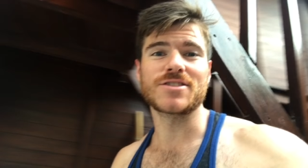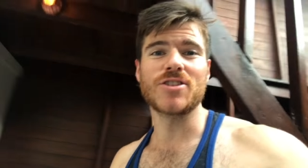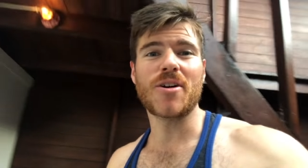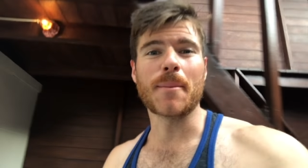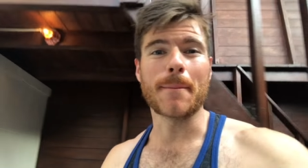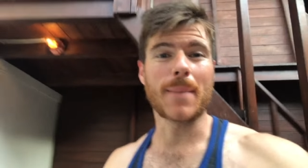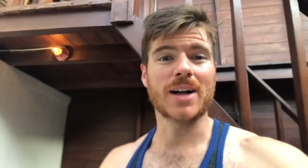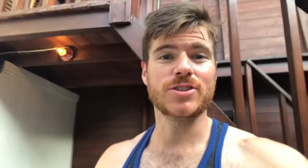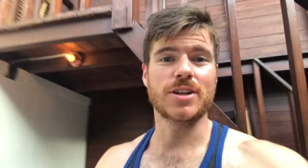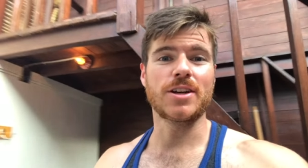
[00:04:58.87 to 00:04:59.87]
it's not
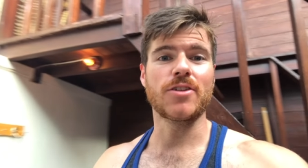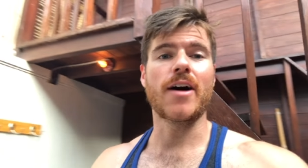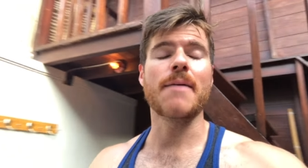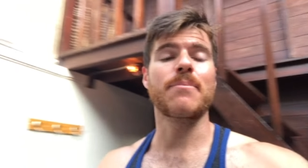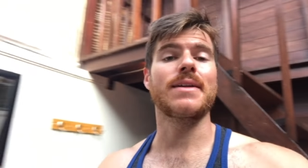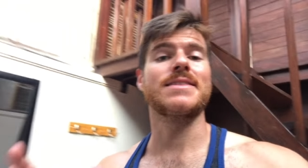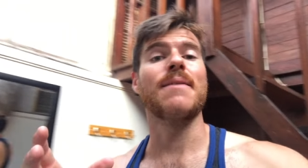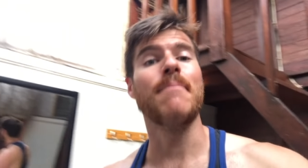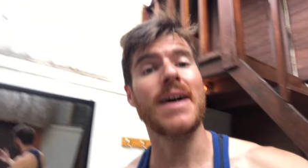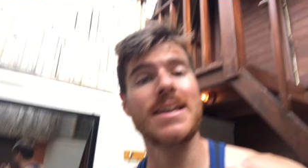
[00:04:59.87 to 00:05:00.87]
much at night but
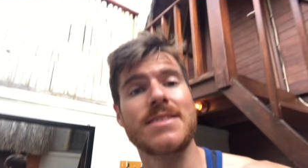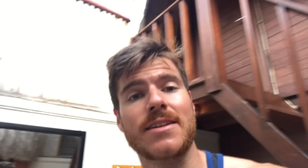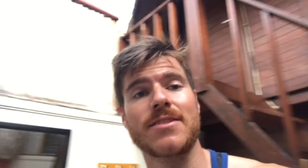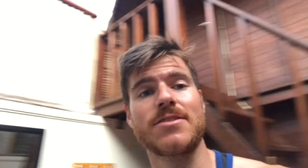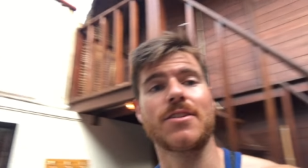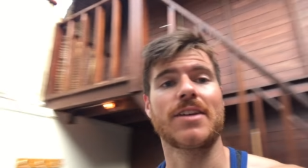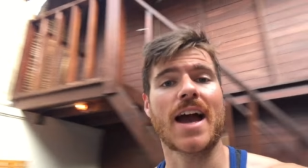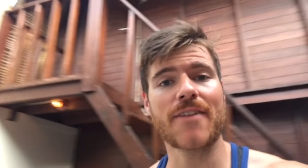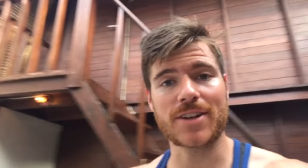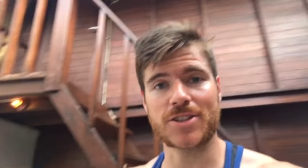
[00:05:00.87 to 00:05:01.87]
it's amazing because you know
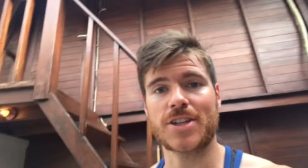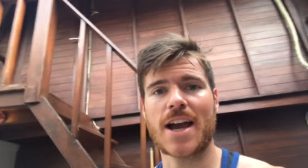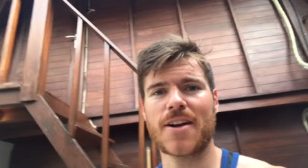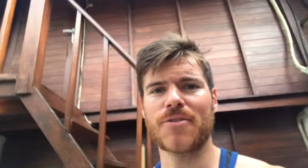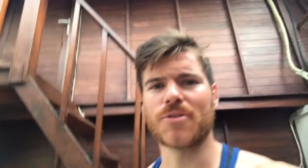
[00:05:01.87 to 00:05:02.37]
you're having a shower